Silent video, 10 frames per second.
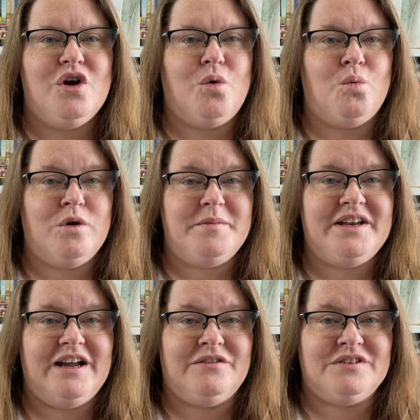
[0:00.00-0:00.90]

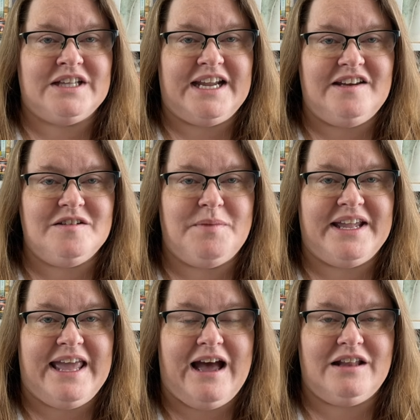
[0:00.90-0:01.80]
Woman of Light by
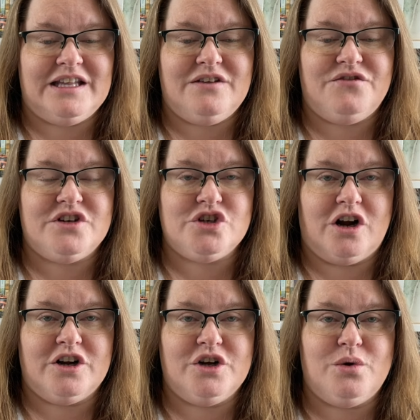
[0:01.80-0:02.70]
Kali
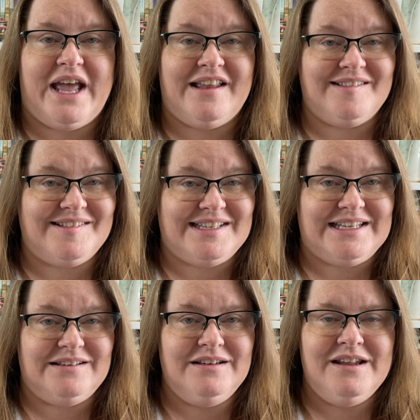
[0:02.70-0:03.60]

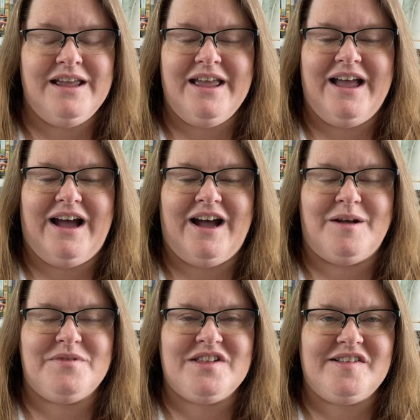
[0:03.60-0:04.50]
Fajardo-Anstine.
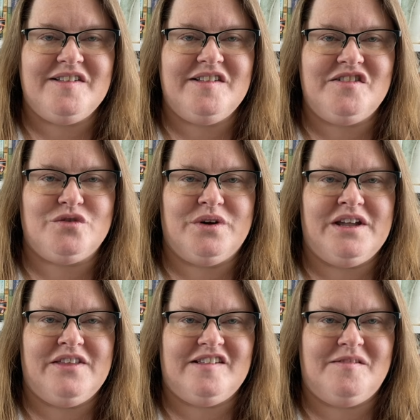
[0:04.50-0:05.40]
Um, this is a story
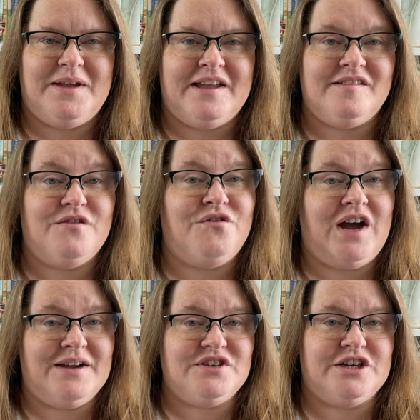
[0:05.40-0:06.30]
that spans
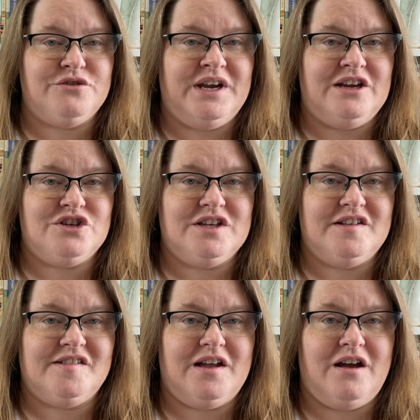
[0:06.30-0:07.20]
five
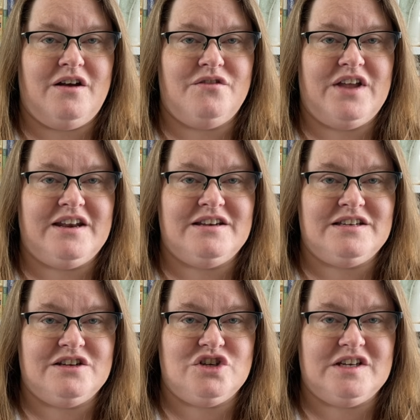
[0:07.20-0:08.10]
generations of an
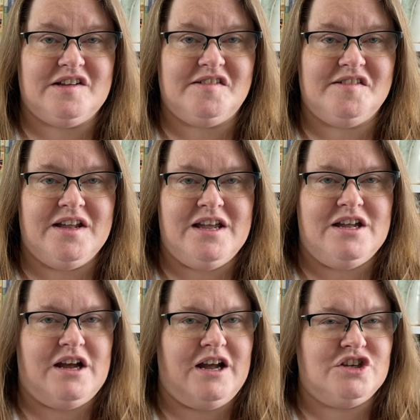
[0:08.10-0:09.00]
Indigenous
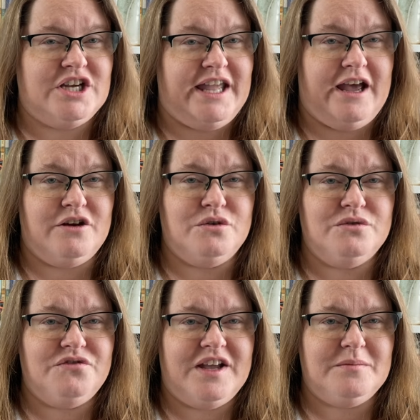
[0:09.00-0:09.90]
uh,
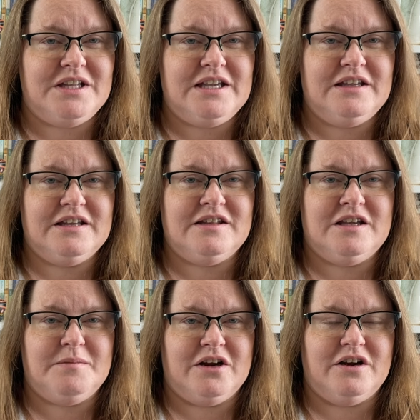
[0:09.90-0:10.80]
Chicano family in the
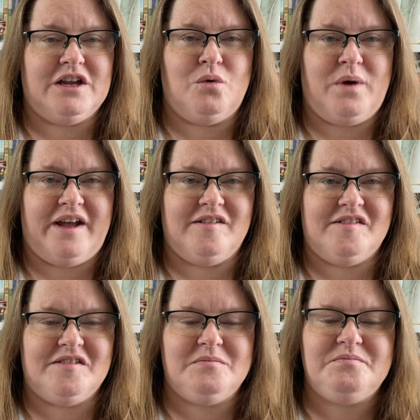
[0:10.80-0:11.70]
American West.